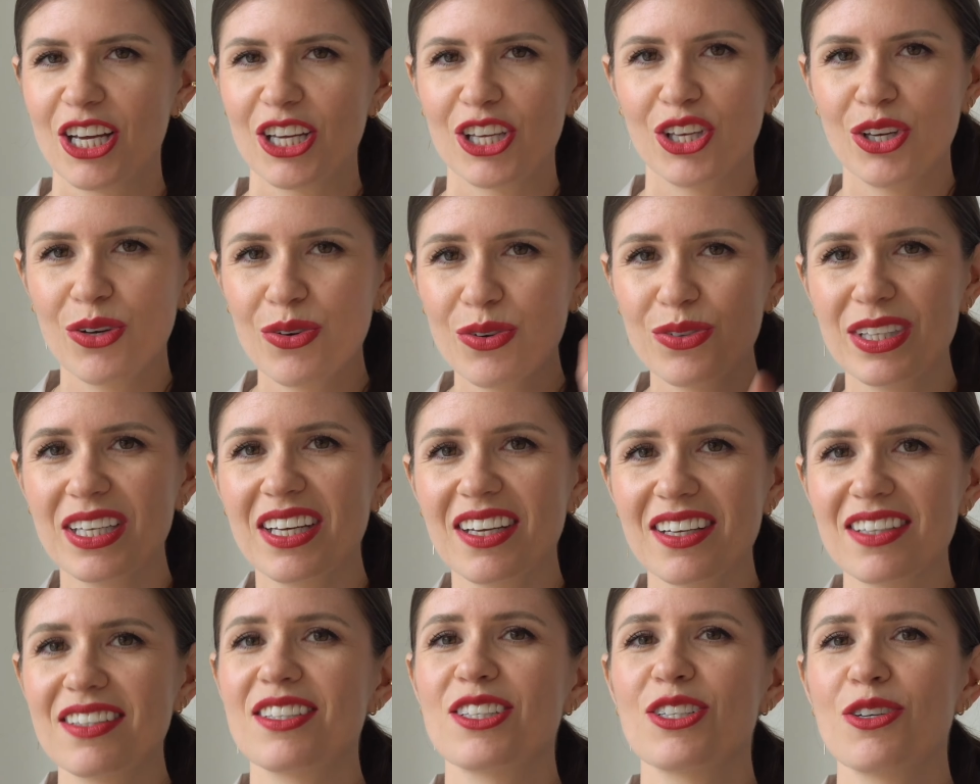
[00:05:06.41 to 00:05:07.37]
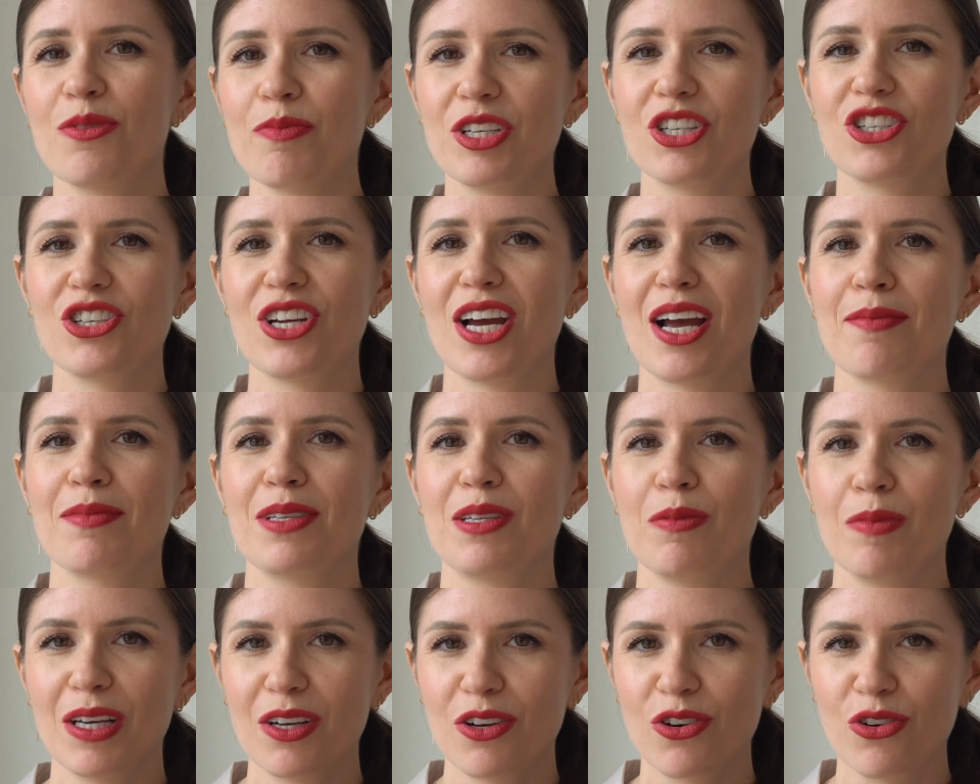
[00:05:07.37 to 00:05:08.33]
You only get so much time to
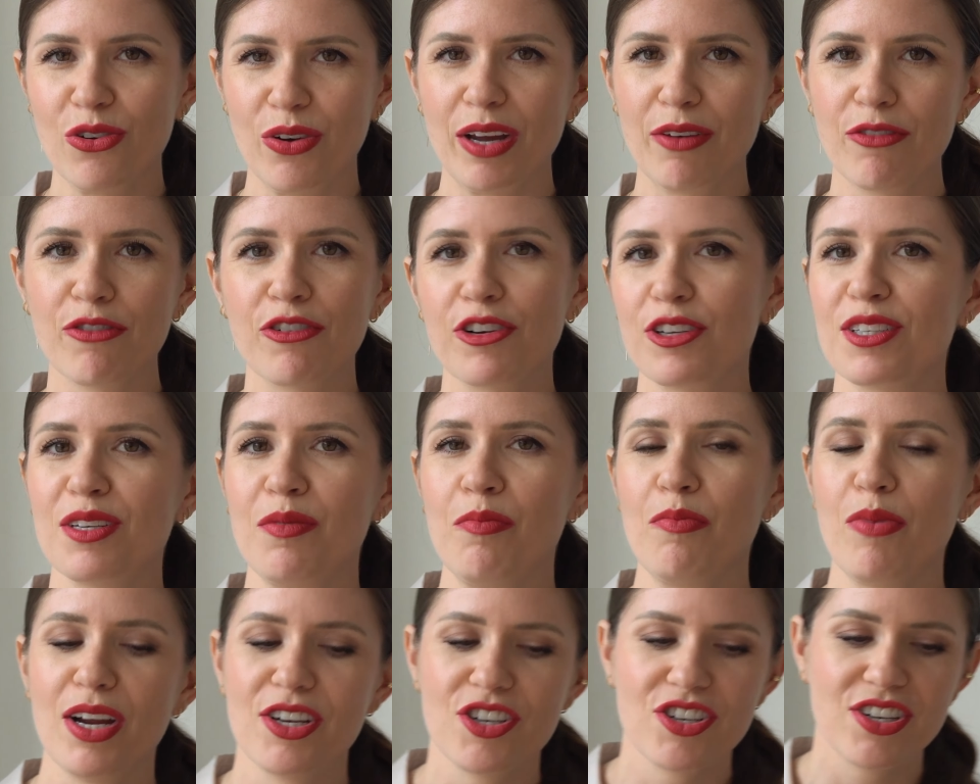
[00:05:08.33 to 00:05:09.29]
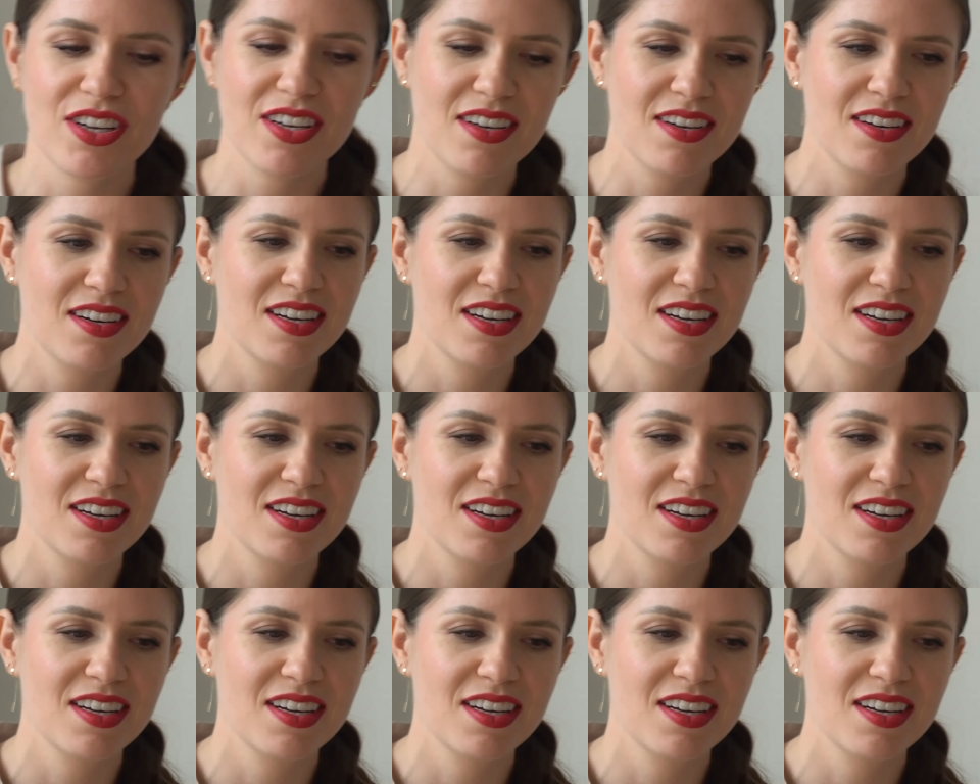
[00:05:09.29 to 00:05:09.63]
make a great first impression.